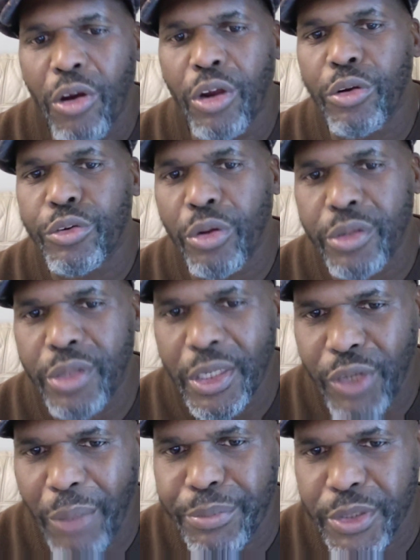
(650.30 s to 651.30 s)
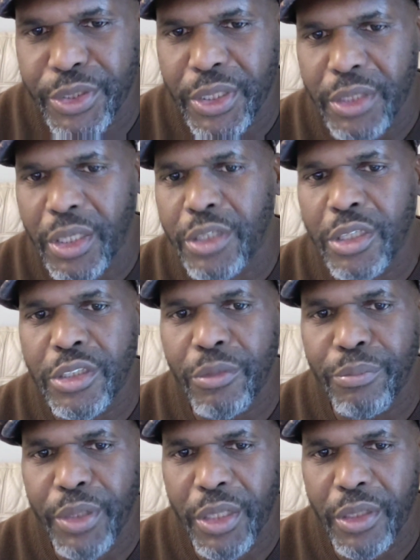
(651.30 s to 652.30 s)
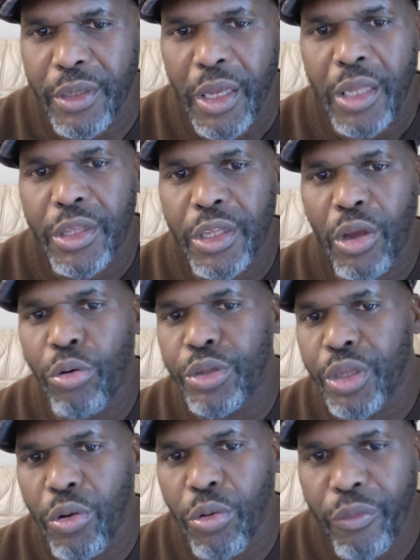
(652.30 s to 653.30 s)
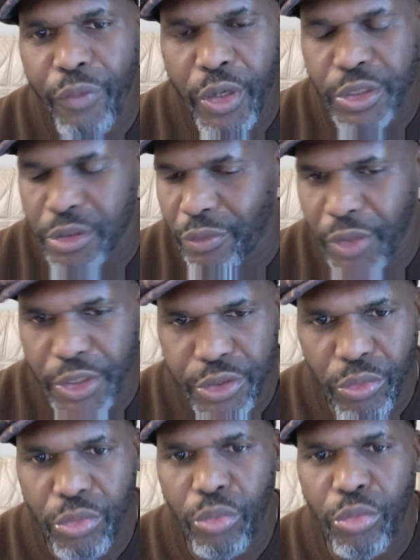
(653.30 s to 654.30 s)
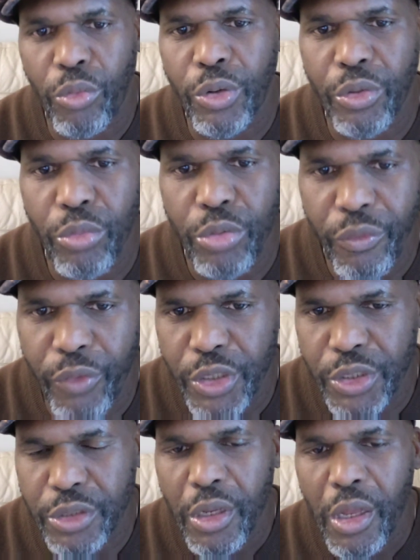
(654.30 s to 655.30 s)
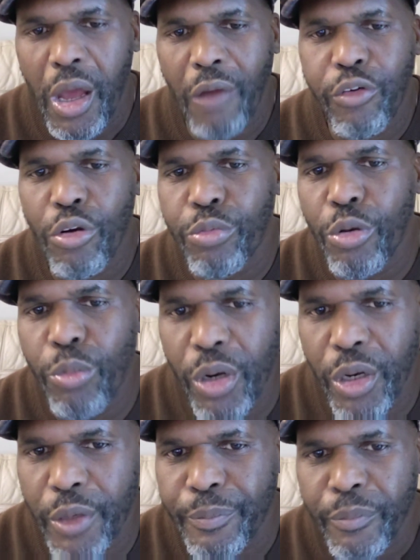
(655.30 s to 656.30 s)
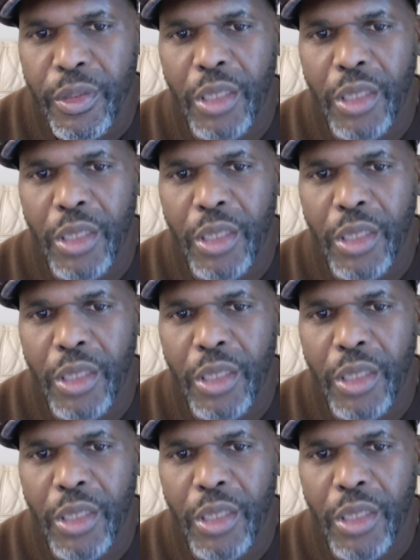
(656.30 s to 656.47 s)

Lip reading: or that trapped us into being the old version of us, or an older version of who we were.